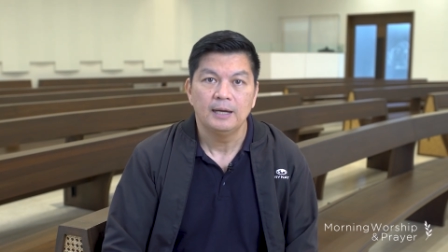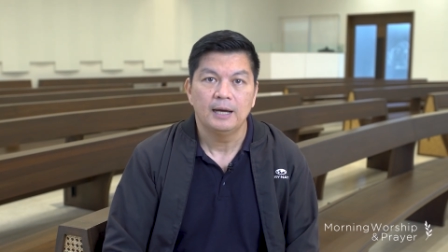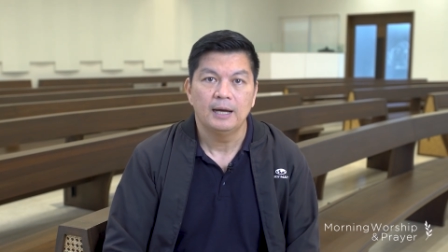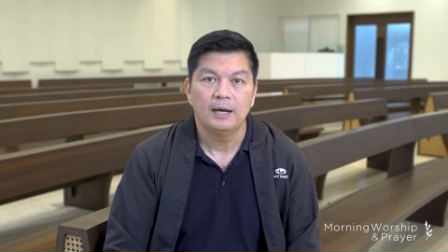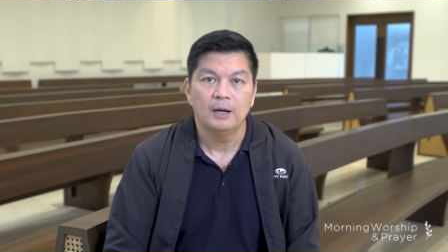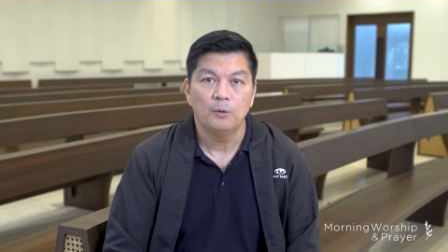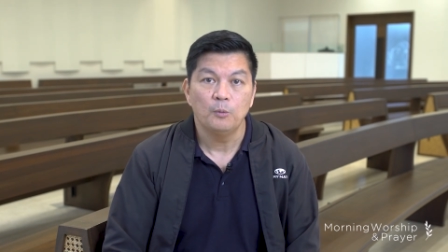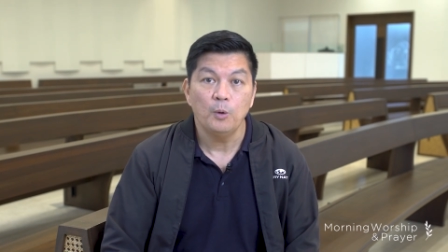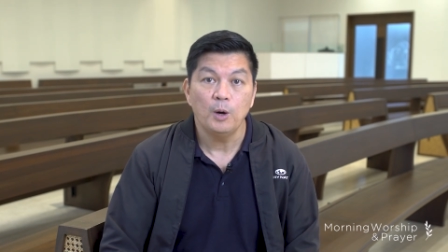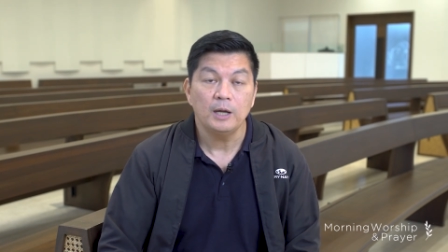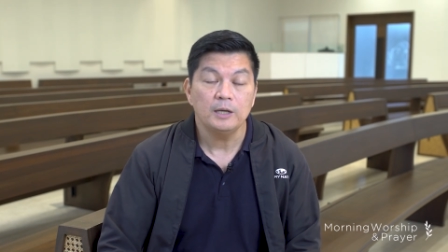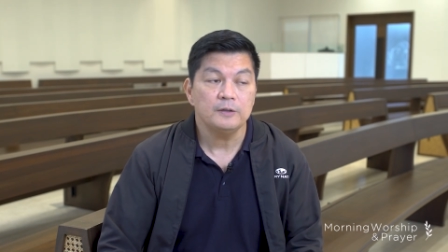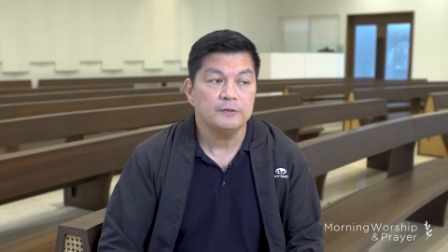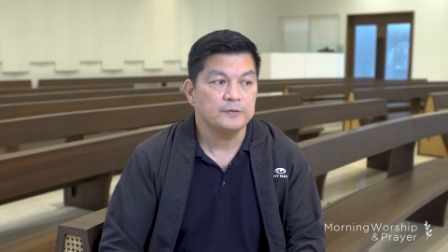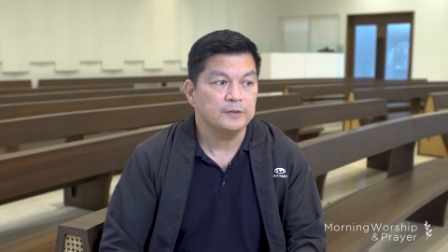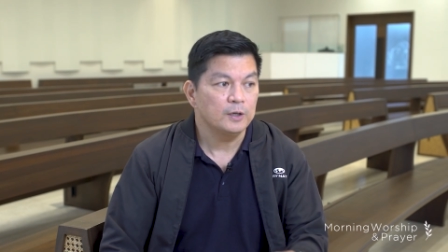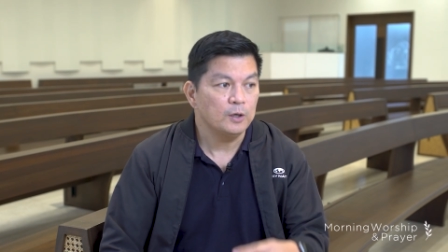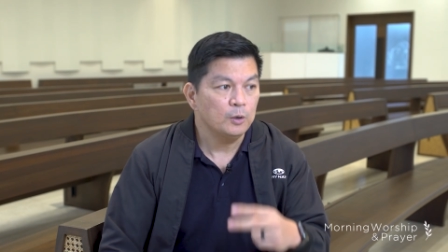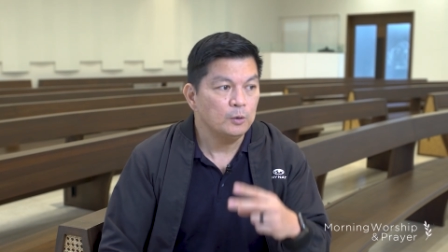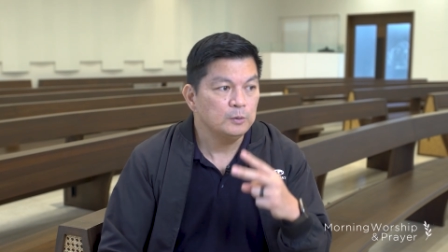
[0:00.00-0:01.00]
Uh, one
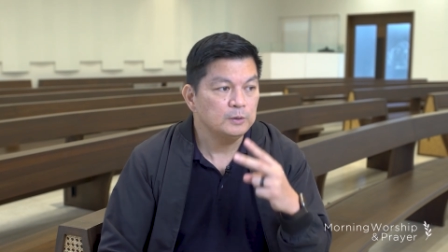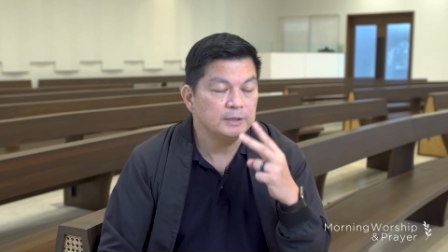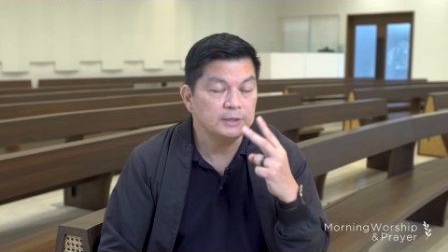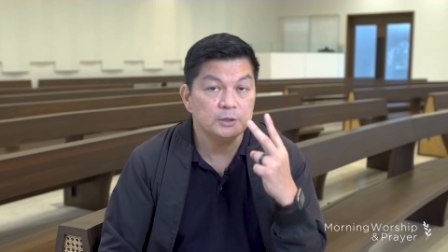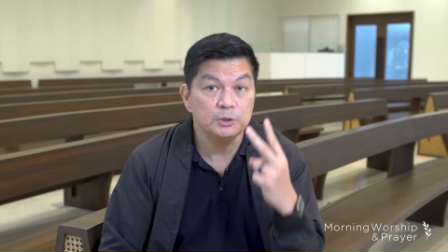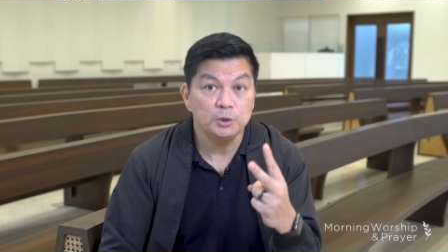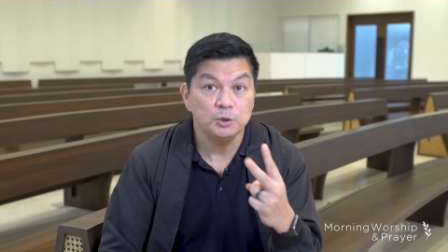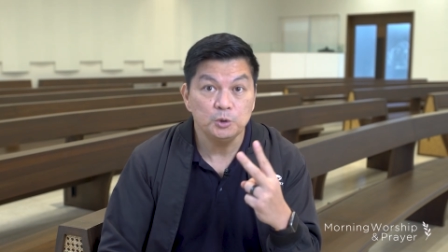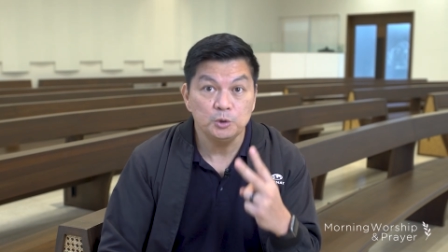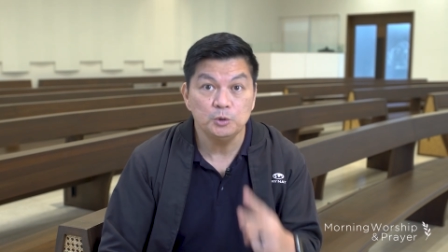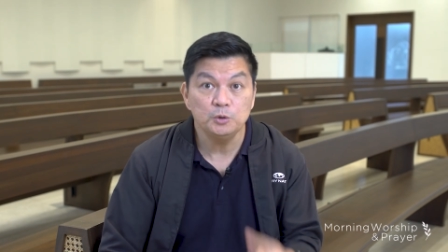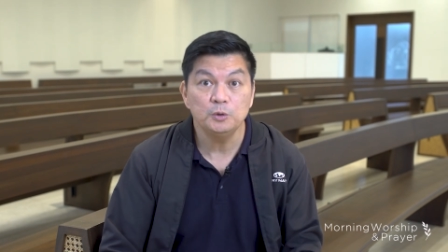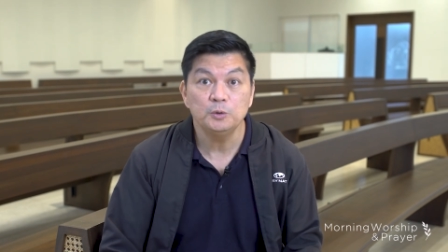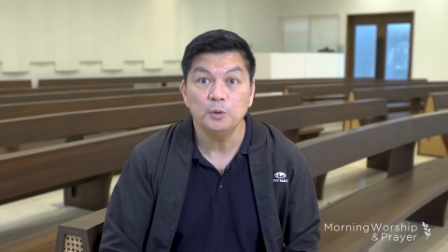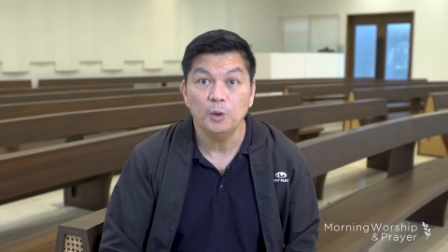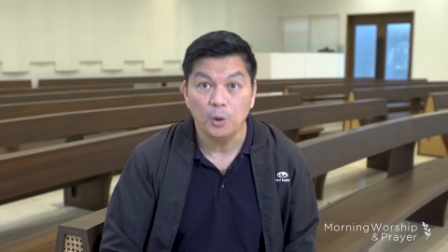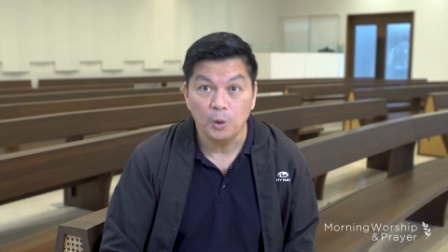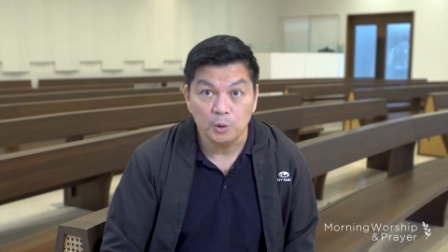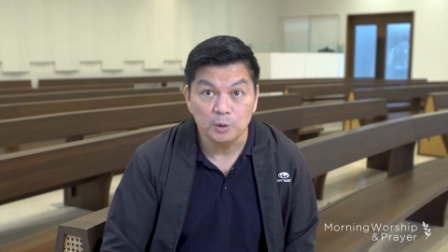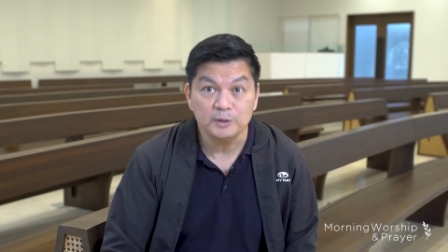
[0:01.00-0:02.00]
of the only
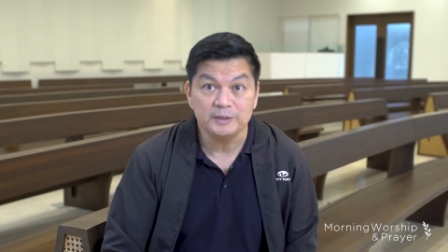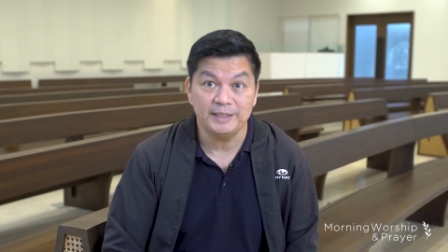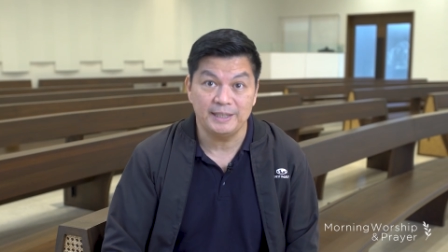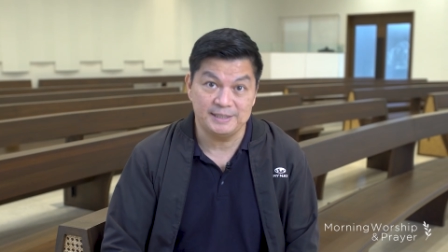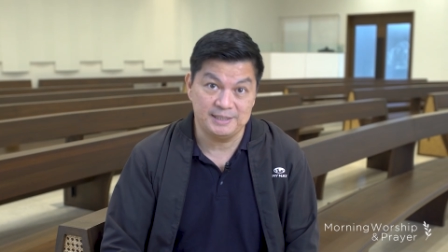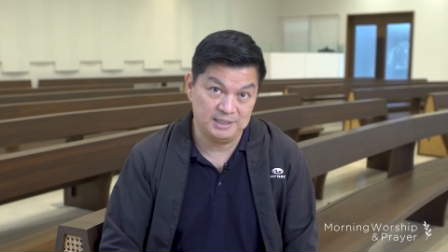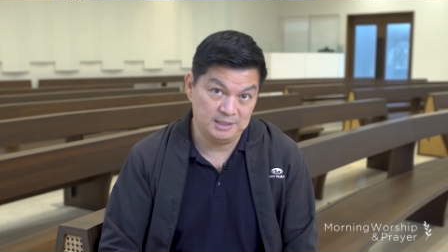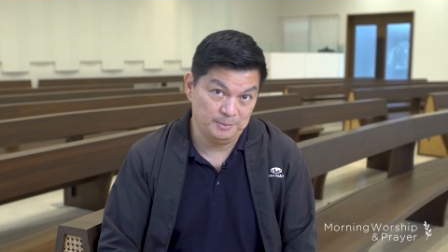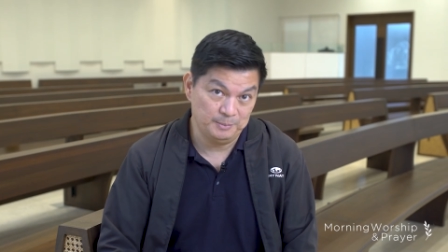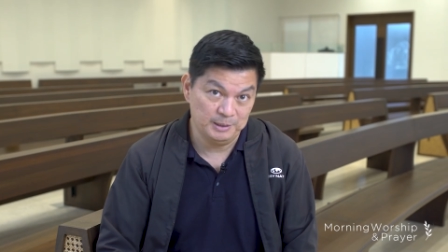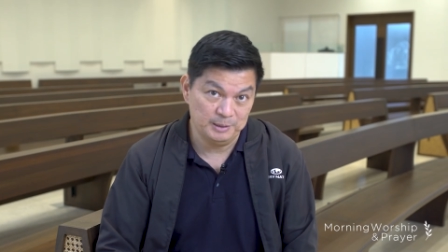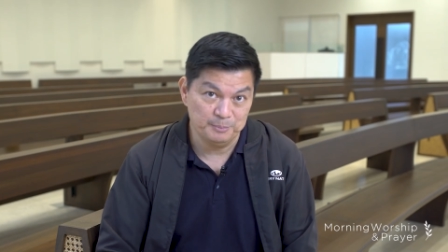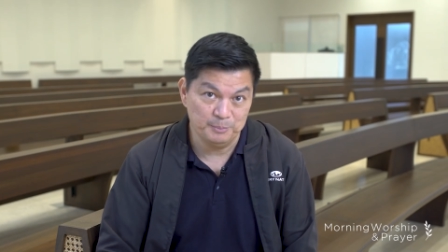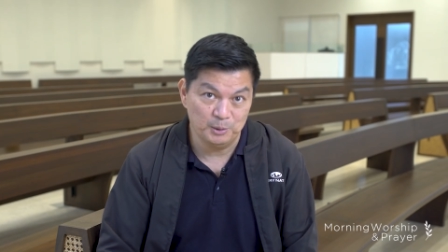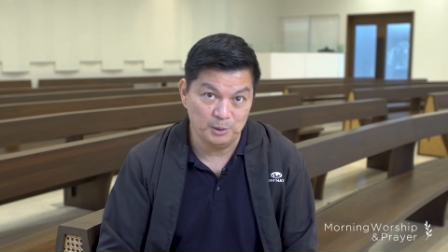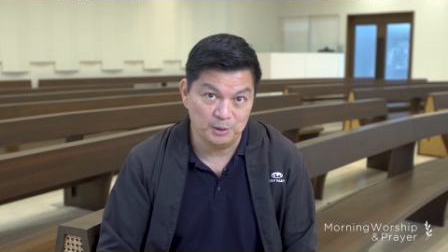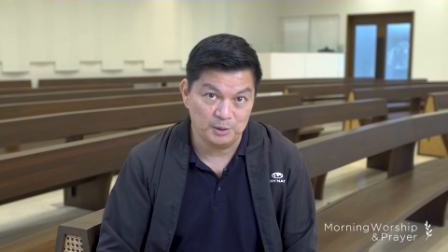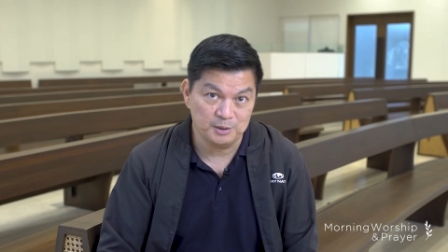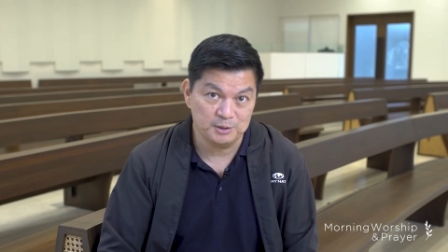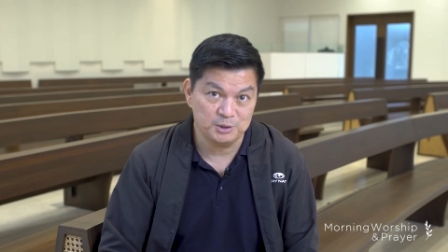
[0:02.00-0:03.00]
two Old Testament
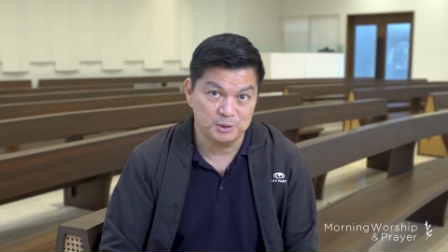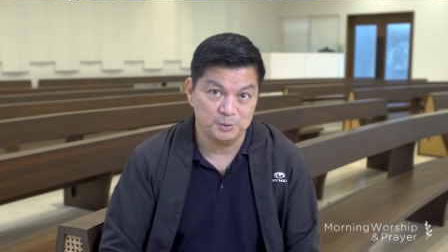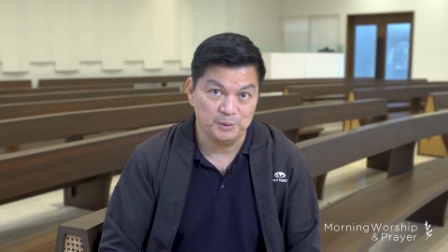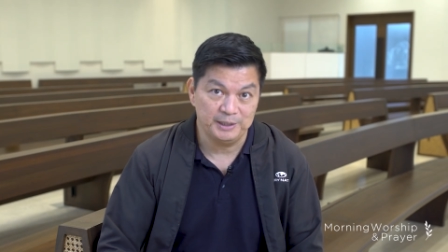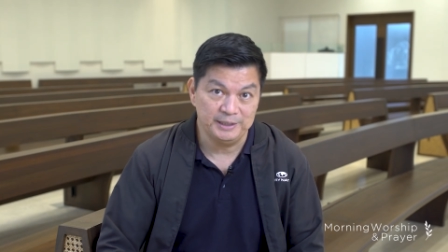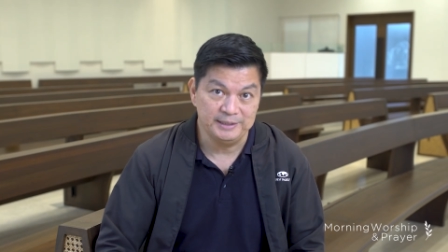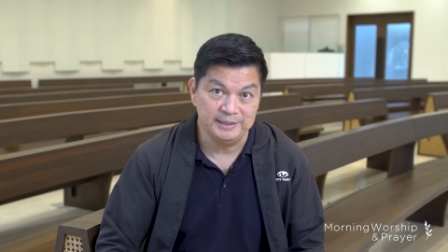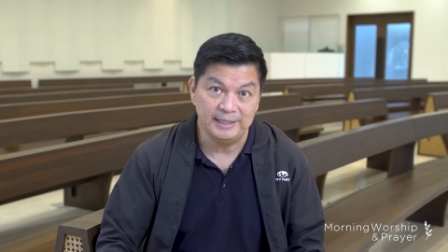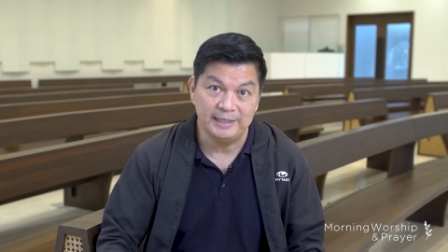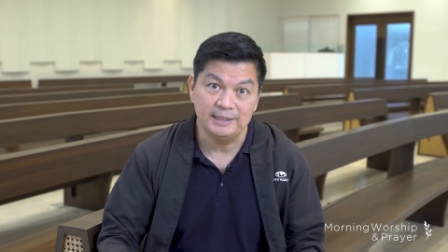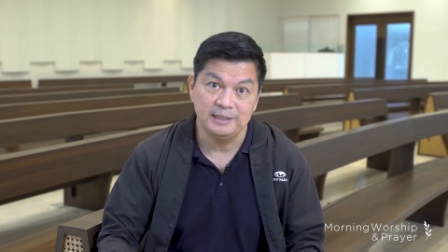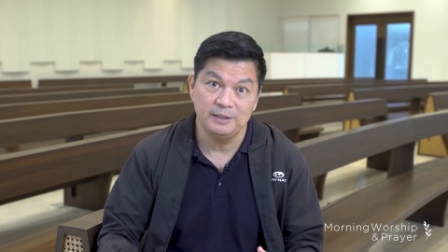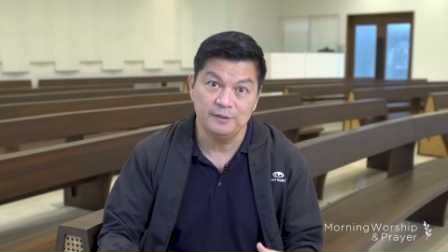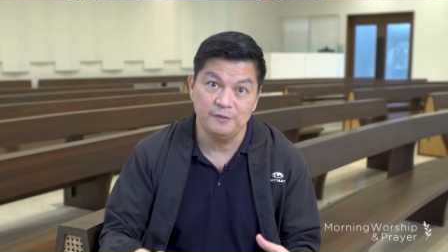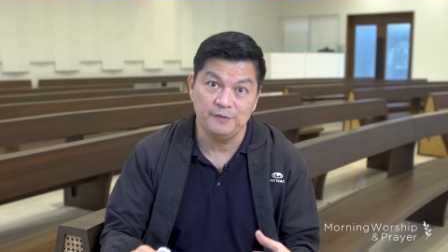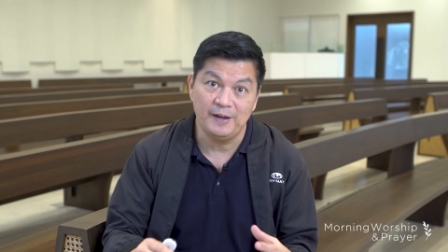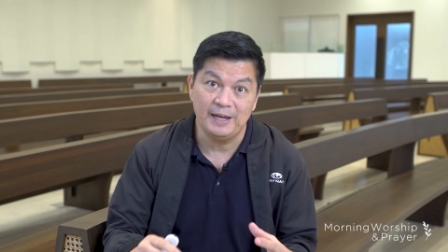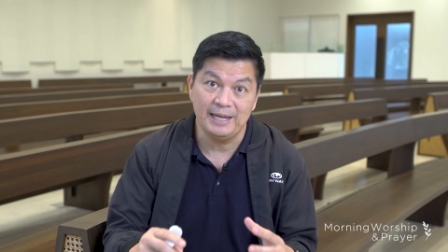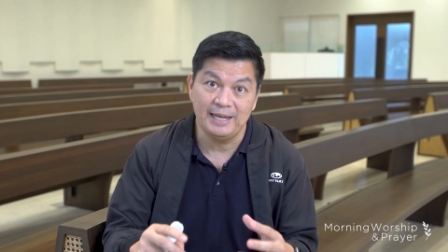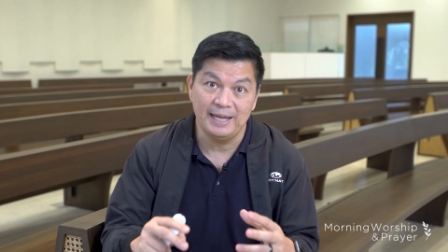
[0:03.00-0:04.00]
books to
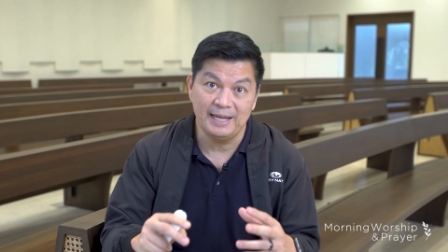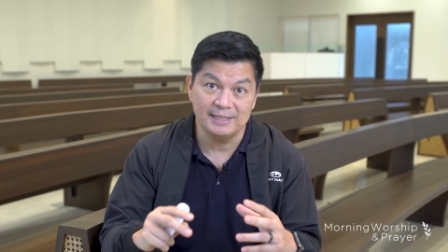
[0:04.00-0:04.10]
identify